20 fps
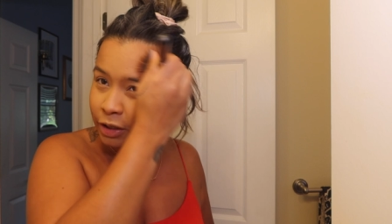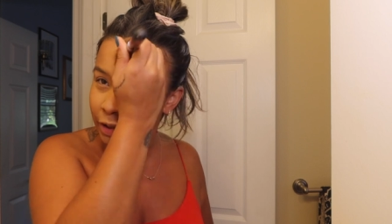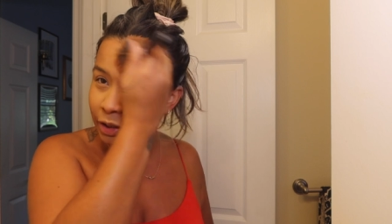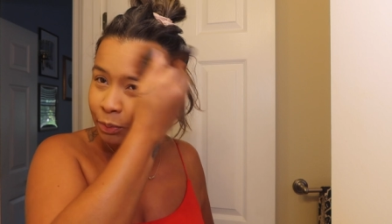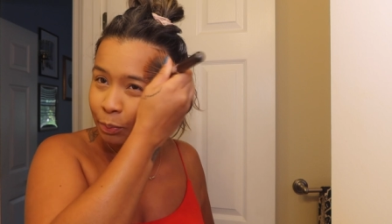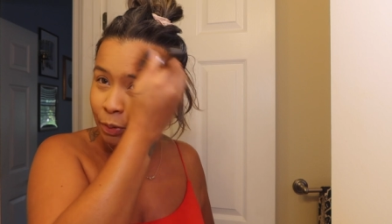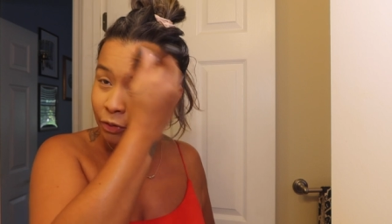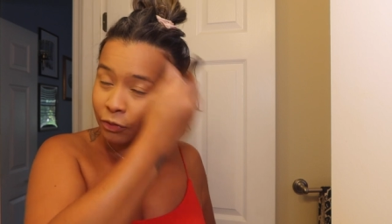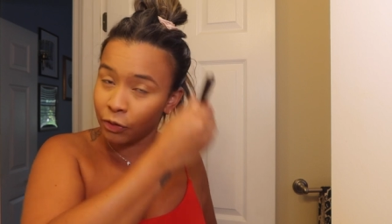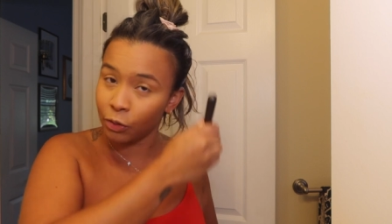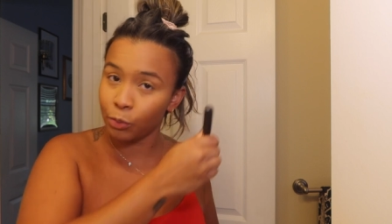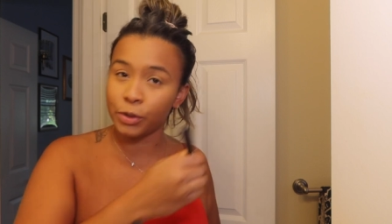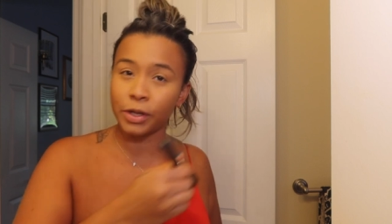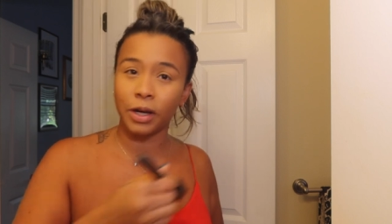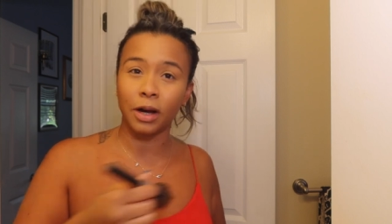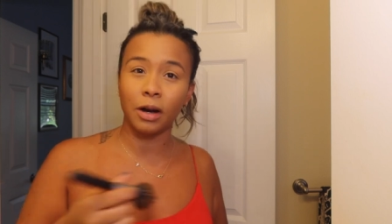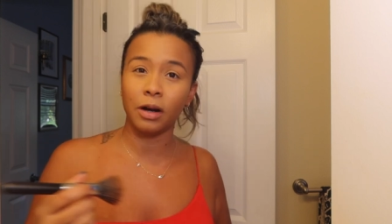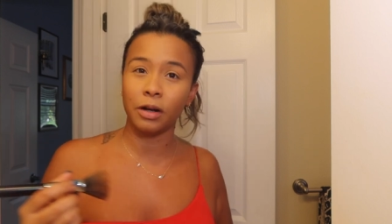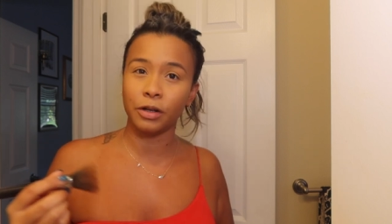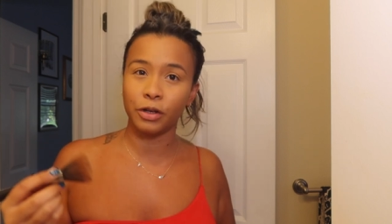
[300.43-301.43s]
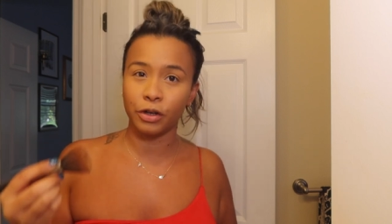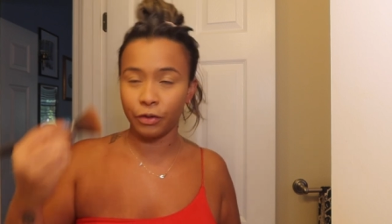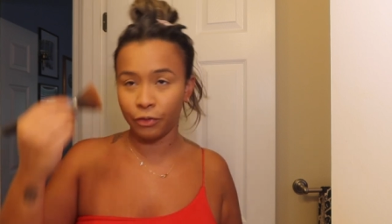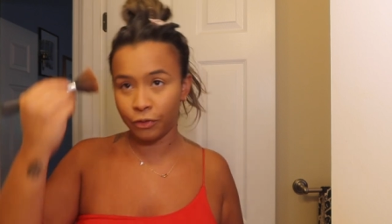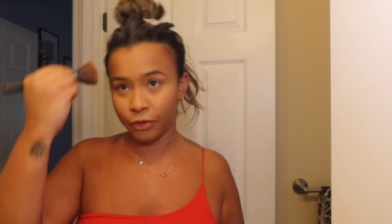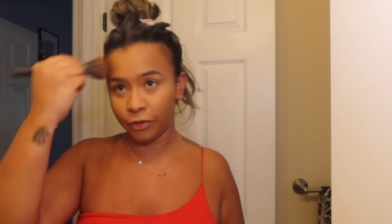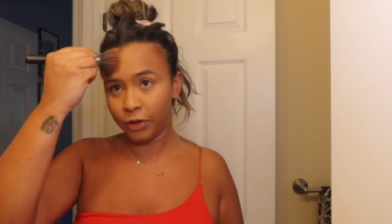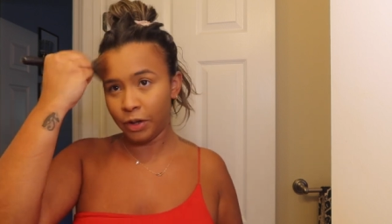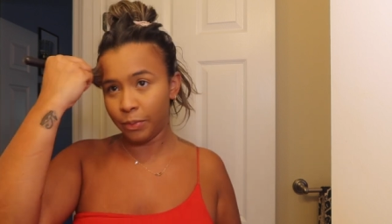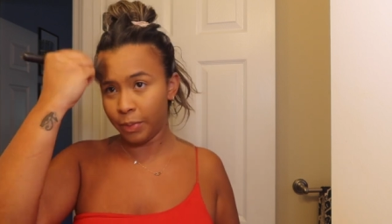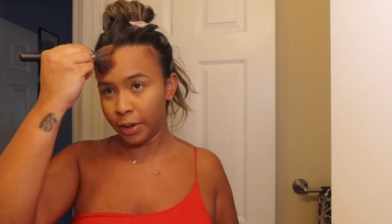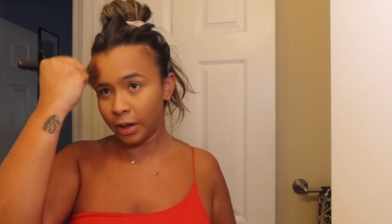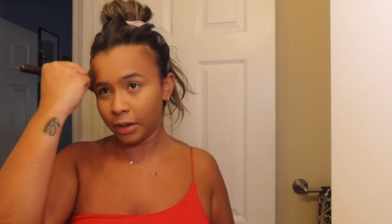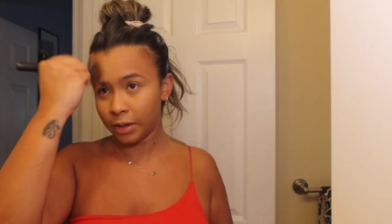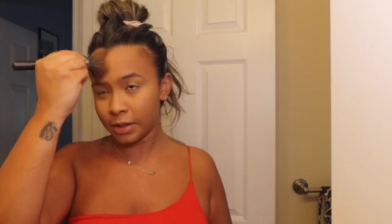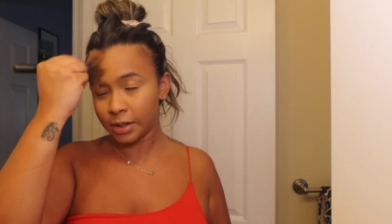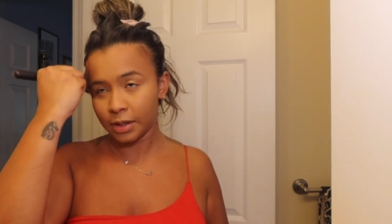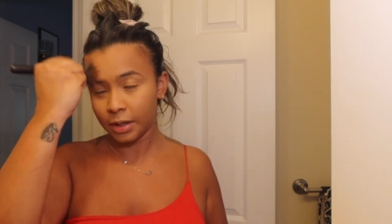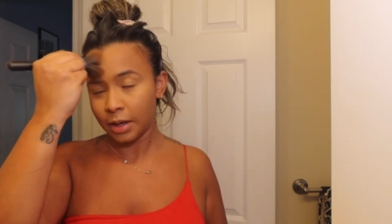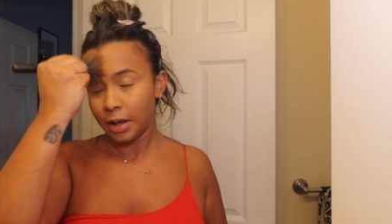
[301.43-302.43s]
I think the perfume was like 150
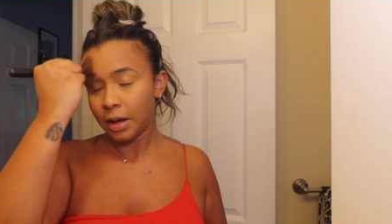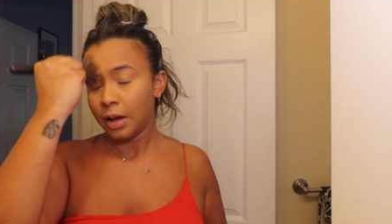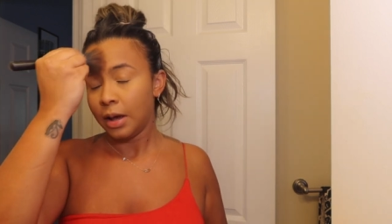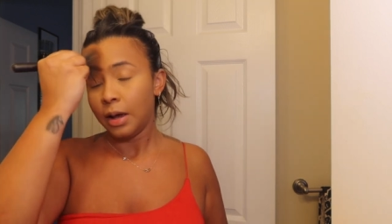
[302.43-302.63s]
bucks.